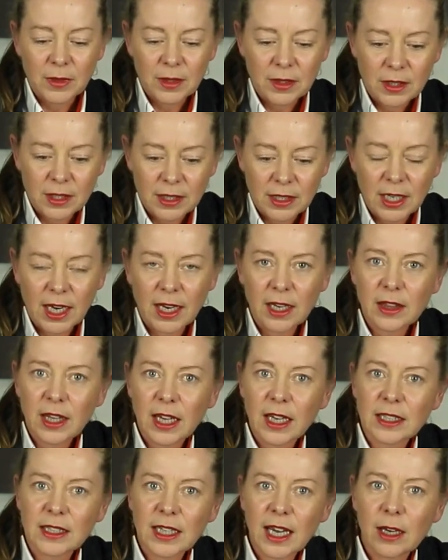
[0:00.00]
to take
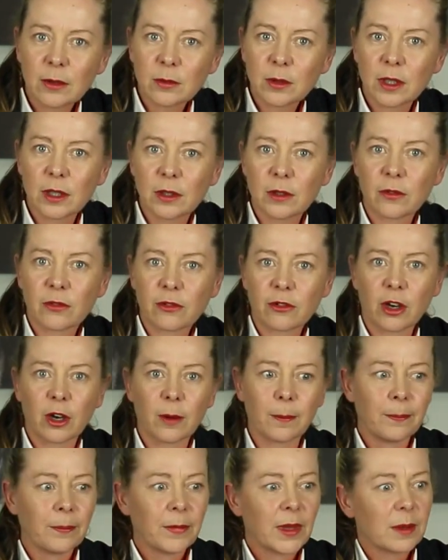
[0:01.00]
their download
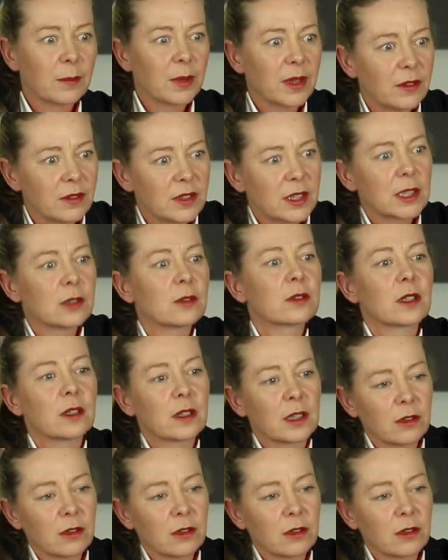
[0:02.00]
from, but they've still got the